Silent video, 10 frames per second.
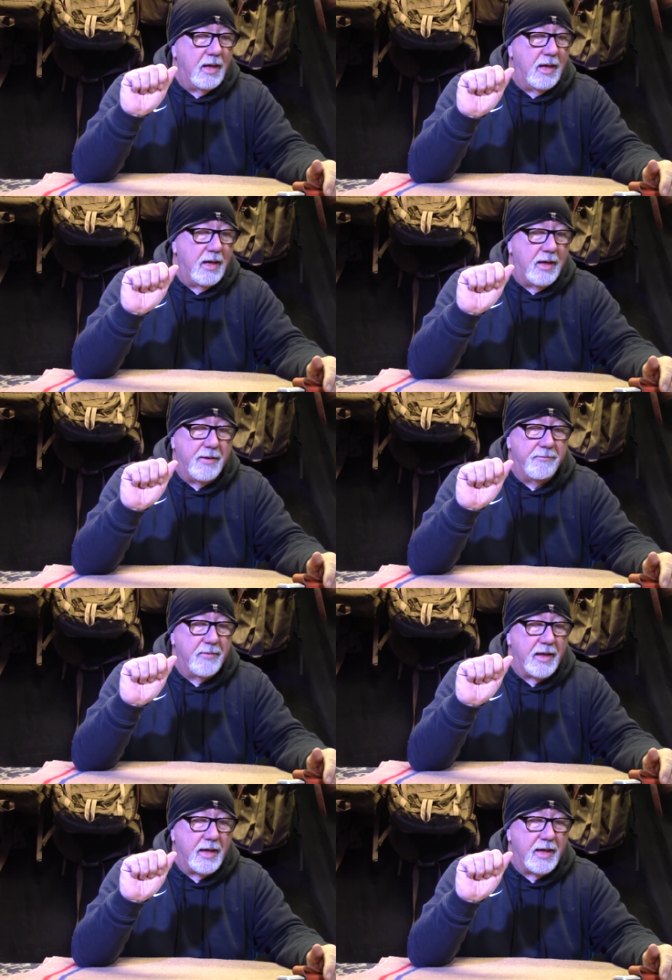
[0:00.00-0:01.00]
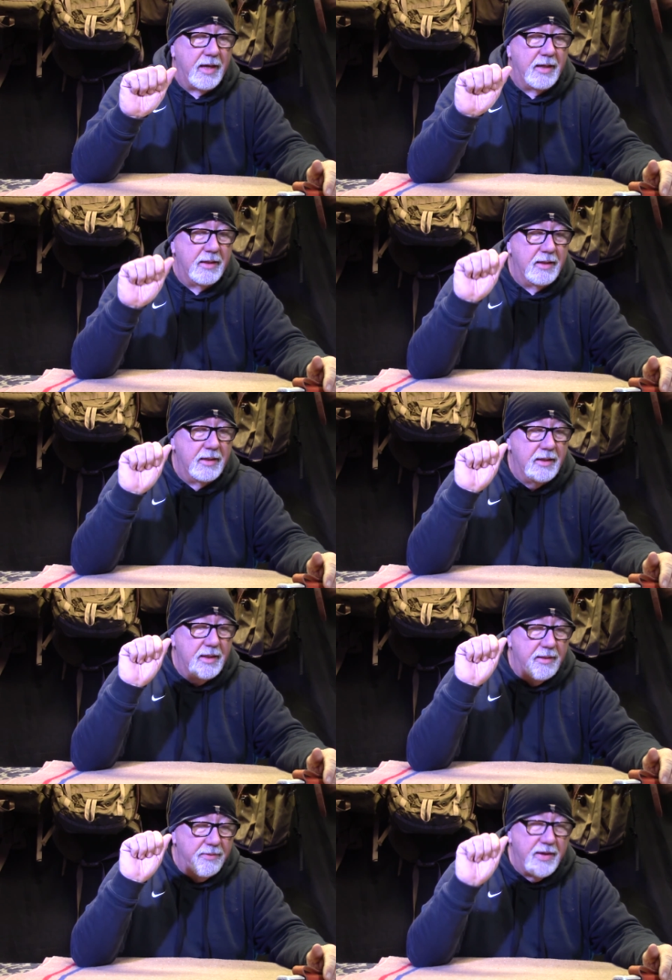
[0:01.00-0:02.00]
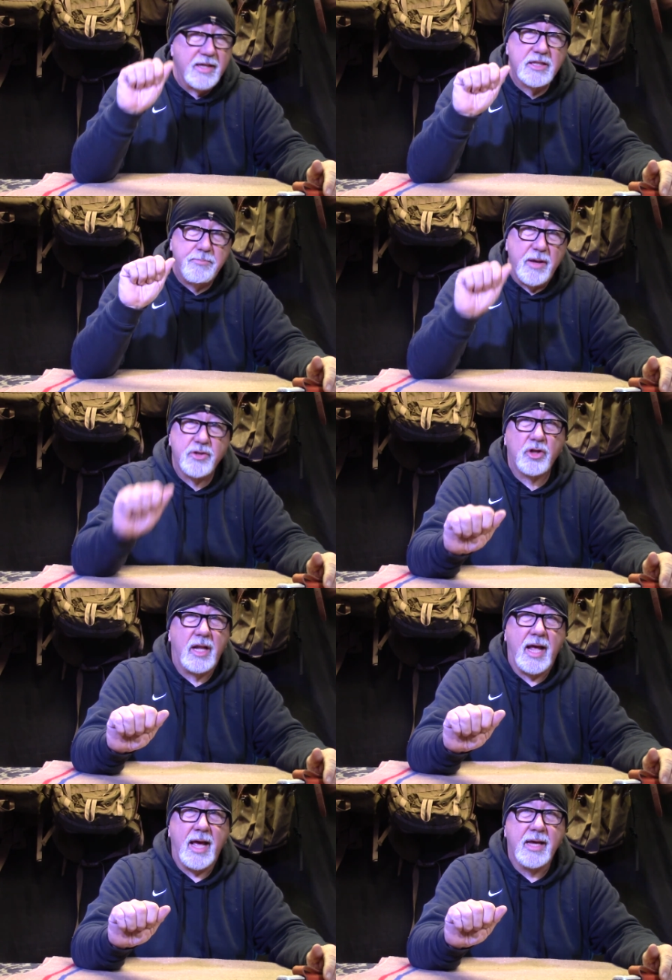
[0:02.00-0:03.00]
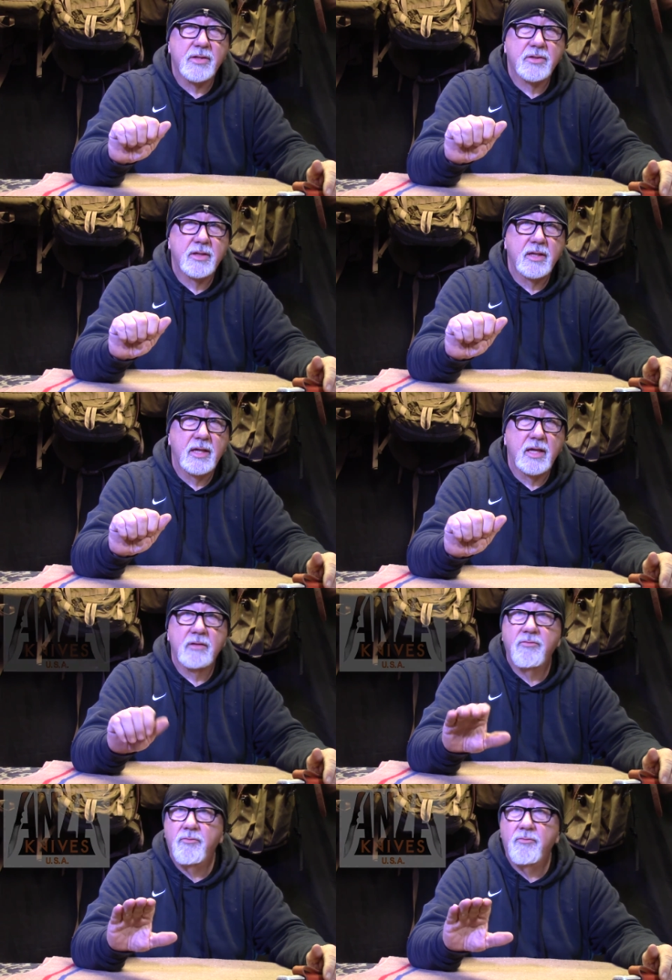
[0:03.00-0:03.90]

um, and they specialize in